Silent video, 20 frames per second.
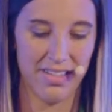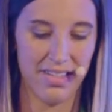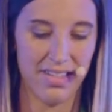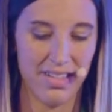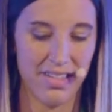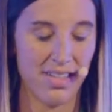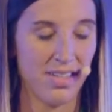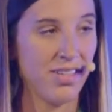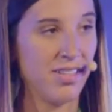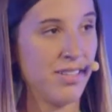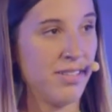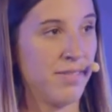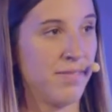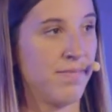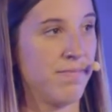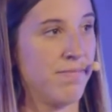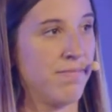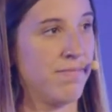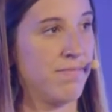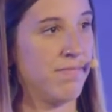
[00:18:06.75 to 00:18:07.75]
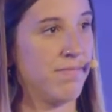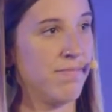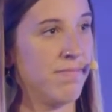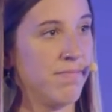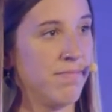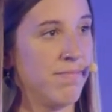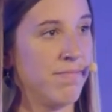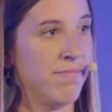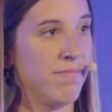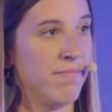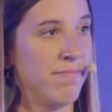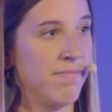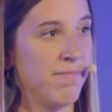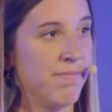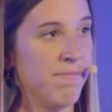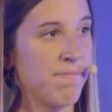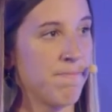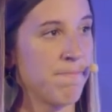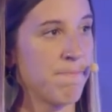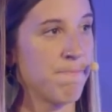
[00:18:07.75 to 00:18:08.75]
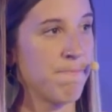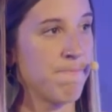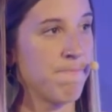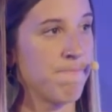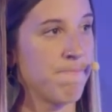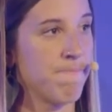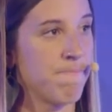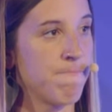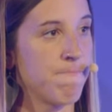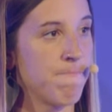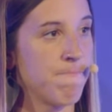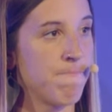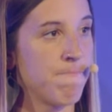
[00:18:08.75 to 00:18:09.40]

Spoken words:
(silence)